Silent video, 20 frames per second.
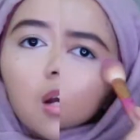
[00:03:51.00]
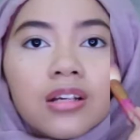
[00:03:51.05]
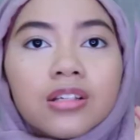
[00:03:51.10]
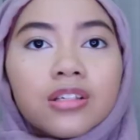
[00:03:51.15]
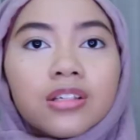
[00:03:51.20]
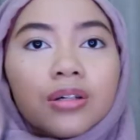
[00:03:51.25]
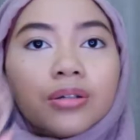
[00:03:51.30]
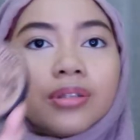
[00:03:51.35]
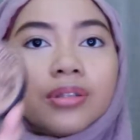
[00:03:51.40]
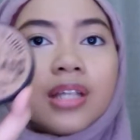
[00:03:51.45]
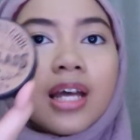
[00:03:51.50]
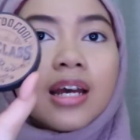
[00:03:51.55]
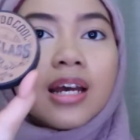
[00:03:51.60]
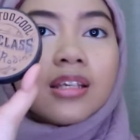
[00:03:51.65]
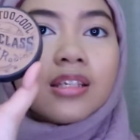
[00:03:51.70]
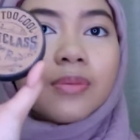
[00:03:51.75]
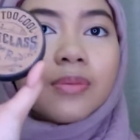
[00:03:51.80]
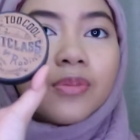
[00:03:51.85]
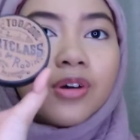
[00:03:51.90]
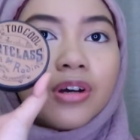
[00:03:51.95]
So
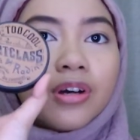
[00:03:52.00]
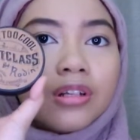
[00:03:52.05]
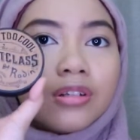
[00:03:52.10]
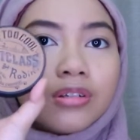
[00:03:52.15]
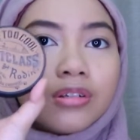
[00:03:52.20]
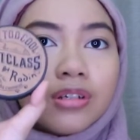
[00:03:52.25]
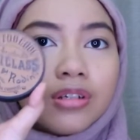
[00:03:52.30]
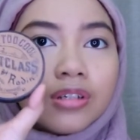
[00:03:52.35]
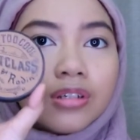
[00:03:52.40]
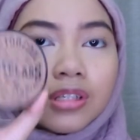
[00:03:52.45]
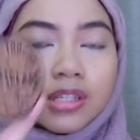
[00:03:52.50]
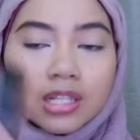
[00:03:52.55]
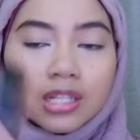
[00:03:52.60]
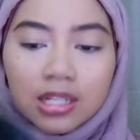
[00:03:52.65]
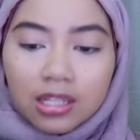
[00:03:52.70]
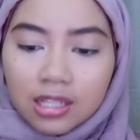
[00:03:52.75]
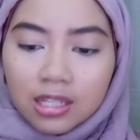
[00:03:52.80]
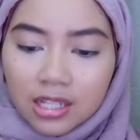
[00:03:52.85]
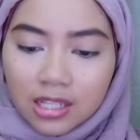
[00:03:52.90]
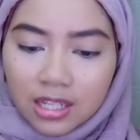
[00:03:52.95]
next I'm going to use
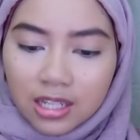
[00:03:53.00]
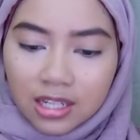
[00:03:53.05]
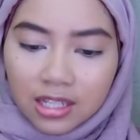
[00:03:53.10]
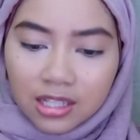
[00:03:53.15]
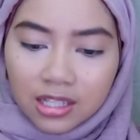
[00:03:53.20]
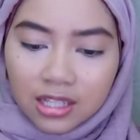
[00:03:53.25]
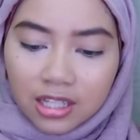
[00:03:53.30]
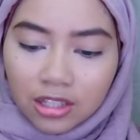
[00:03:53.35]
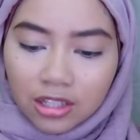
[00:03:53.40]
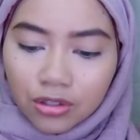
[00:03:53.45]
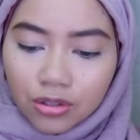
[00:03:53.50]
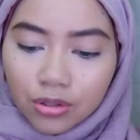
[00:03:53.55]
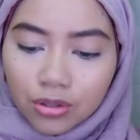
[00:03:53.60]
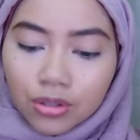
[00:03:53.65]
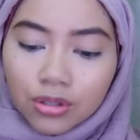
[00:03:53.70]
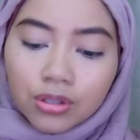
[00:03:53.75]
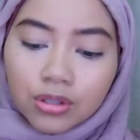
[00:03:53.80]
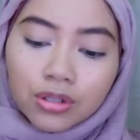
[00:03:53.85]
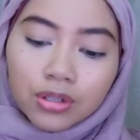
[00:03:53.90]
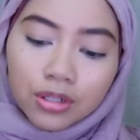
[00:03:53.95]
this. This is the
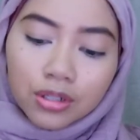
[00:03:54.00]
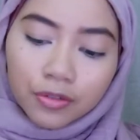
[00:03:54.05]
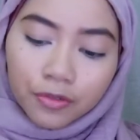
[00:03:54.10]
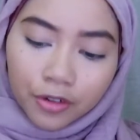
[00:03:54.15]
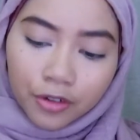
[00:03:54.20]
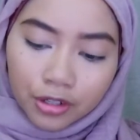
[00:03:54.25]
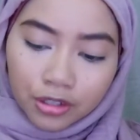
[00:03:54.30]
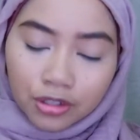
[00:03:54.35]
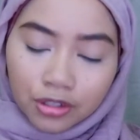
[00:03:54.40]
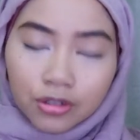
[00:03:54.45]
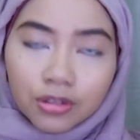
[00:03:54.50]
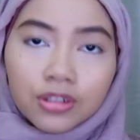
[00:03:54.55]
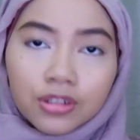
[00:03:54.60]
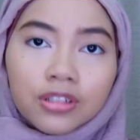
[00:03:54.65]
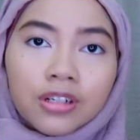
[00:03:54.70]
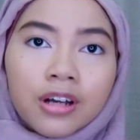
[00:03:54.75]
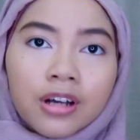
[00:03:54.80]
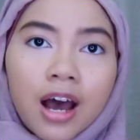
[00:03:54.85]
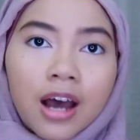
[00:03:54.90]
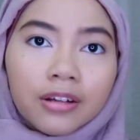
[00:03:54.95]
Too Cool for
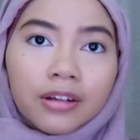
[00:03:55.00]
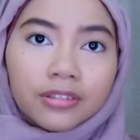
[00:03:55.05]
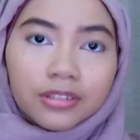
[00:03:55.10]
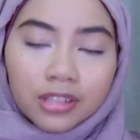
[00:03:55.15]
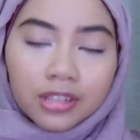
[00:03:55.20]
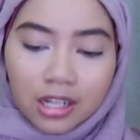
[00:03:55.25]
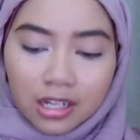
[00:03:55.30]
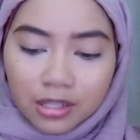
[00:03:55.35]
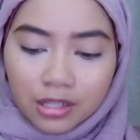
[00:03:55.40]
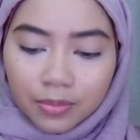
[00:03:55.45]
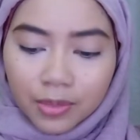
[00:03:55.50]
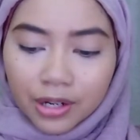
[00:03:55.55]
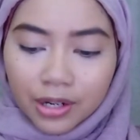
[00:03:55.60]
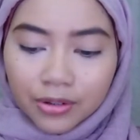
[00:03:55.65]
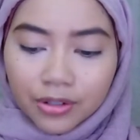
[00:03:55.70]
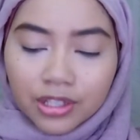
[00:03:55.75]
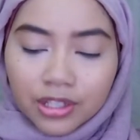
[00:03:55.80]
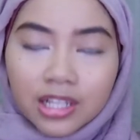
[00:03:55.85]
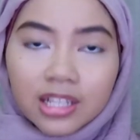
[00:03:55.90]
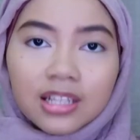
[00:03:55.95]
School Art Class by
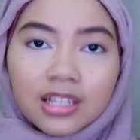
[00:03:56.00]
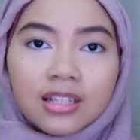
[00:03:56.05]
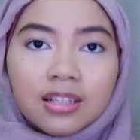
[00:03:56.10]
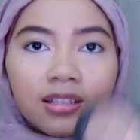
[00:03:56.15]
Rodin,